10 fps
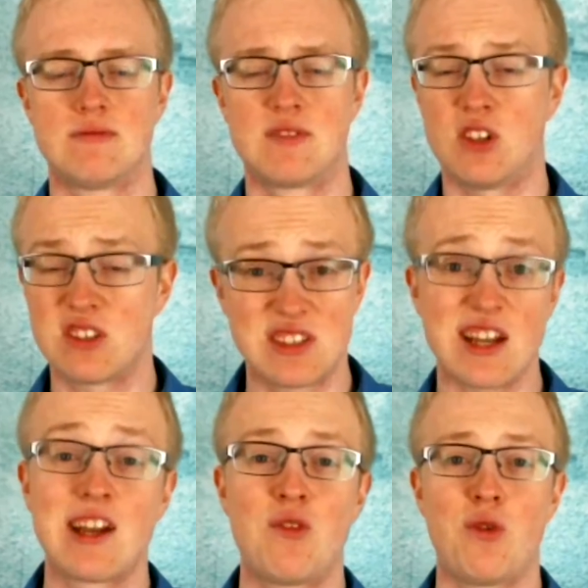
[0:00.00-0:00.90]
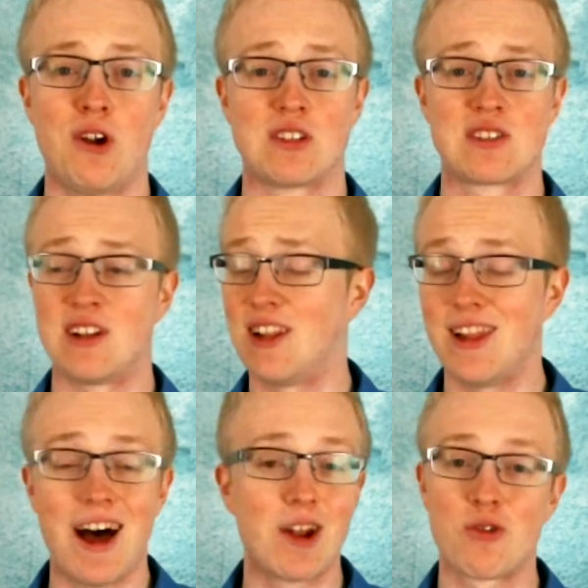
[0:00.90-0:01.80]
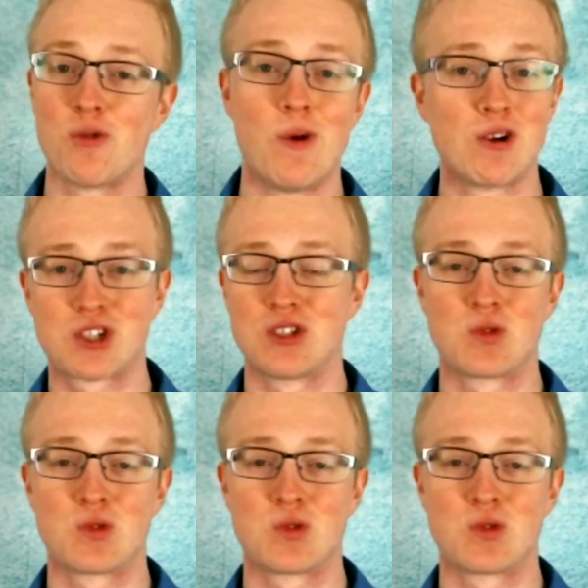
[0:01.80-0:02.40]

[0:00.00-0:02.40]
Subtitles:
You'll suck at first. A lot of emotions